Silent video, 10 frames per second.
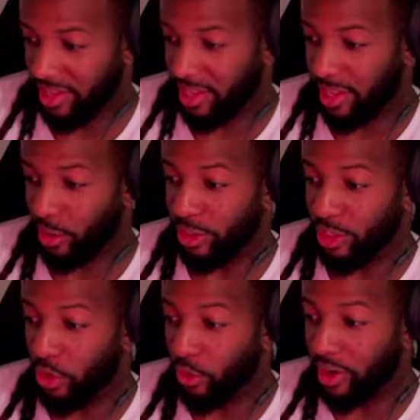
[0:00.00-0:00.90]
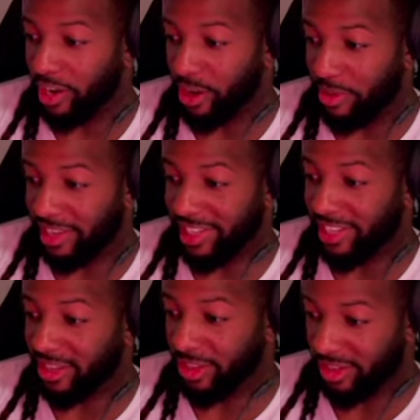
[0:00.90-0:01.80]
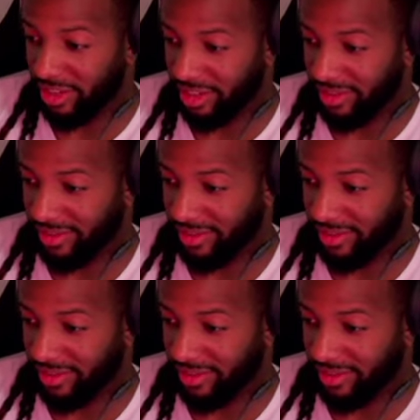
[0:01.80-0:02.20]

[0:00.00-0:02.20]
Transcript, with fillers: There was no reading on my sensors.